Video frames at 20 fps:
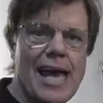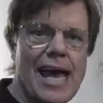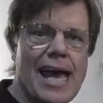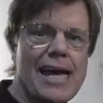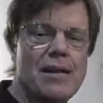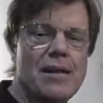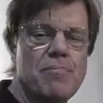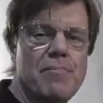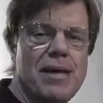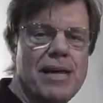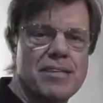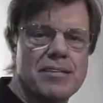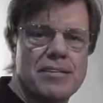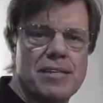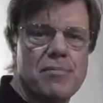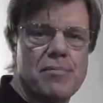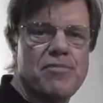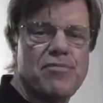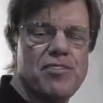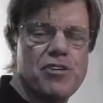And it makes
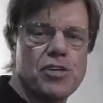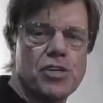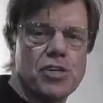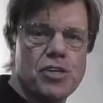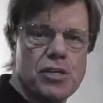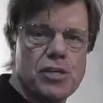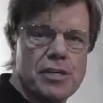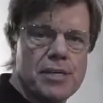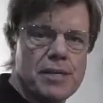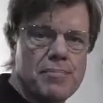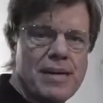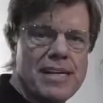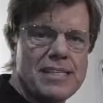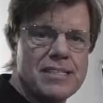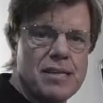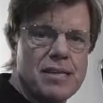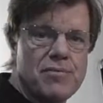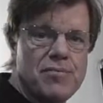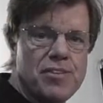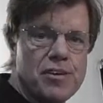them feel good. It
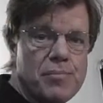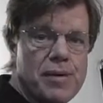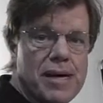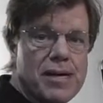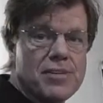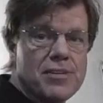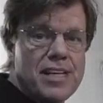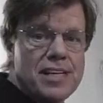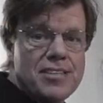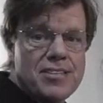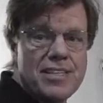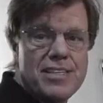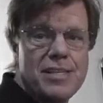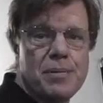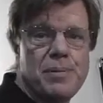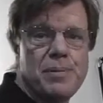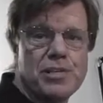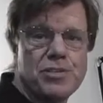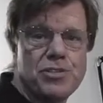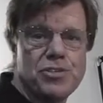makes them feel better. They see
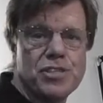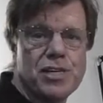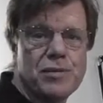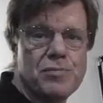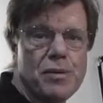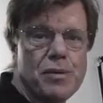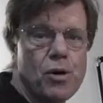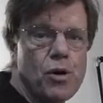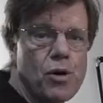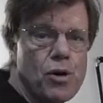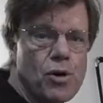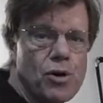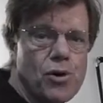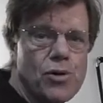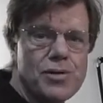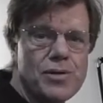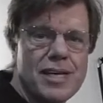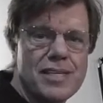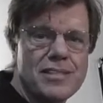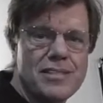the pictures come up.
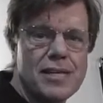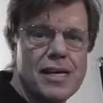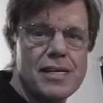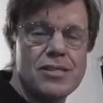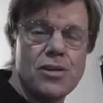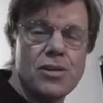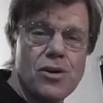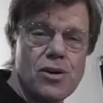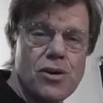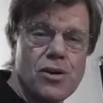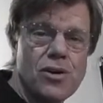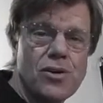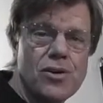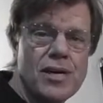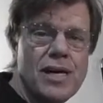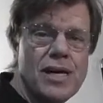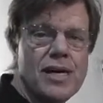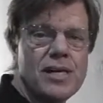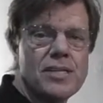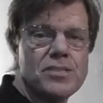Oh, that's nice.
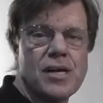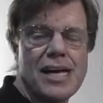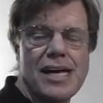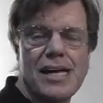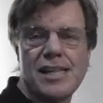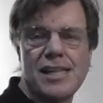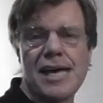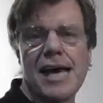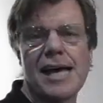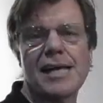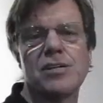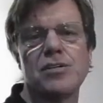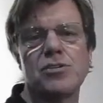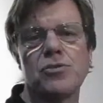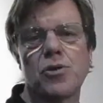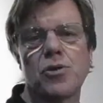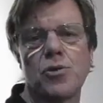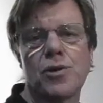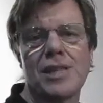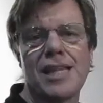Oh. So anything I can
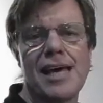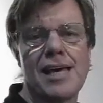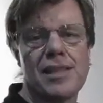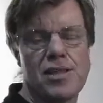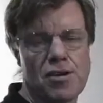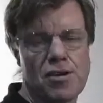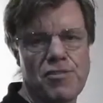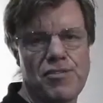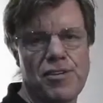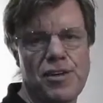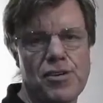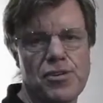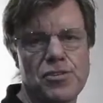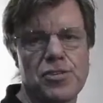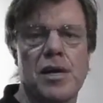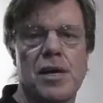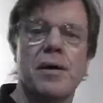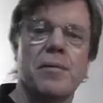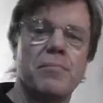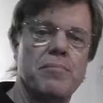do to allay their
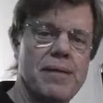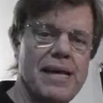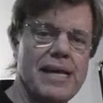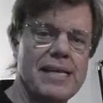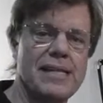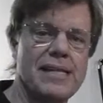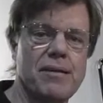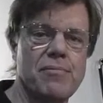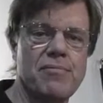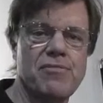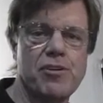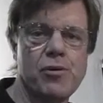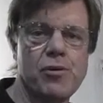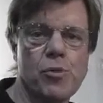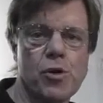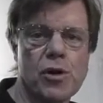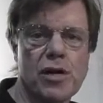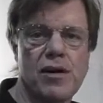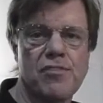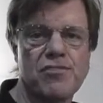fears, make them feel
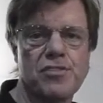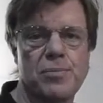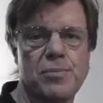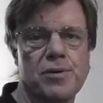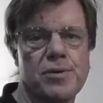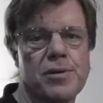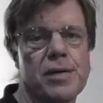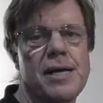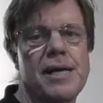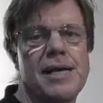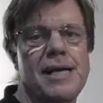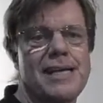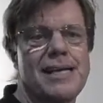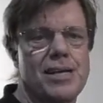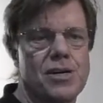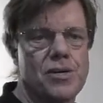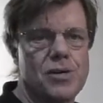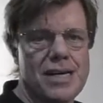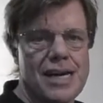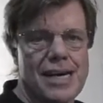more comfortable,
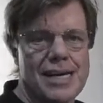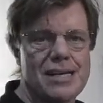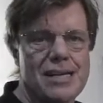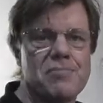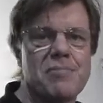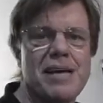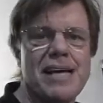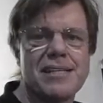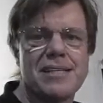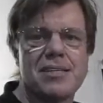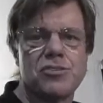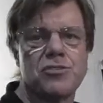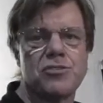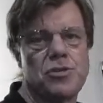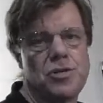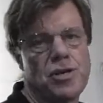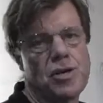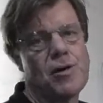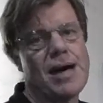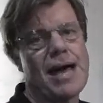you know, kind of make the
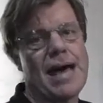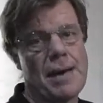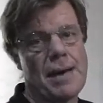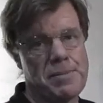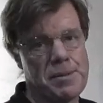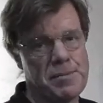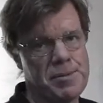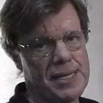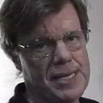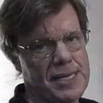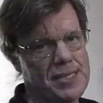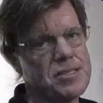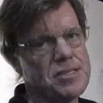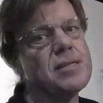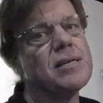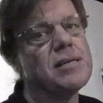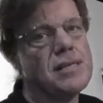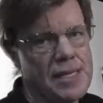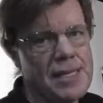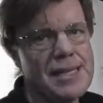studio a happy
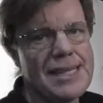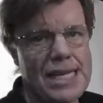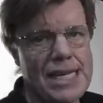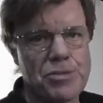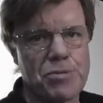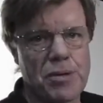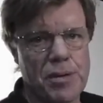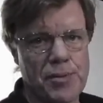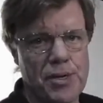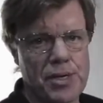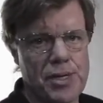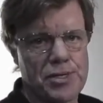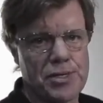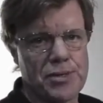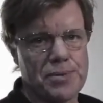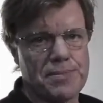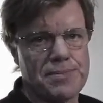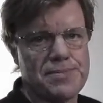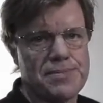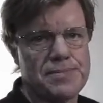place, that's what I'm going
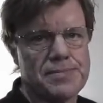to do.